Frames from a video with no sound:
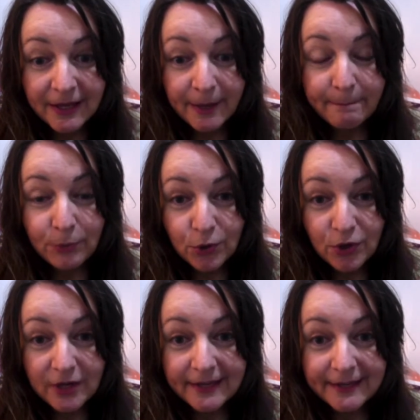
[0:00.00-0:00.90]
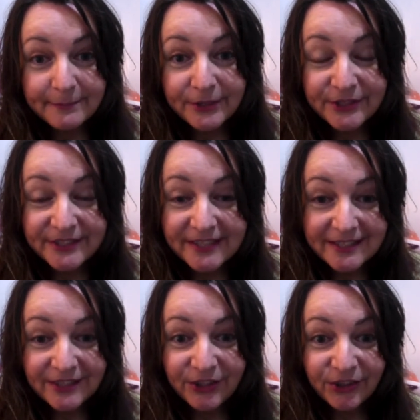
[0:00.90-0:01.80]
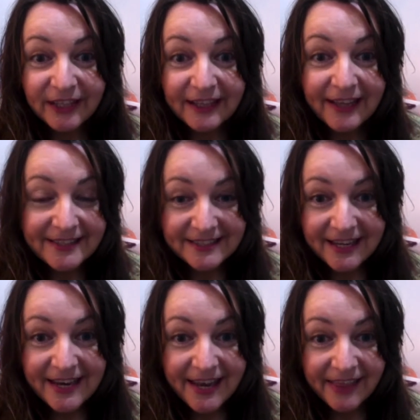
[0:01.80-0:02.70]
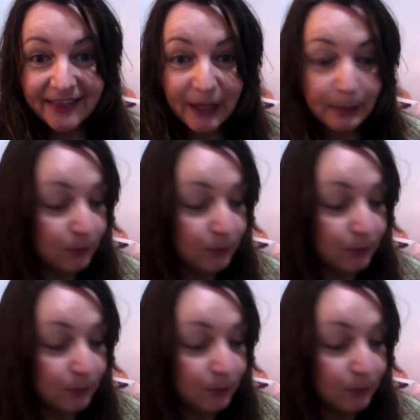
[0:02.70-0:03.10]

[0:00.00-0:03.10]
book because that's only going to last another couple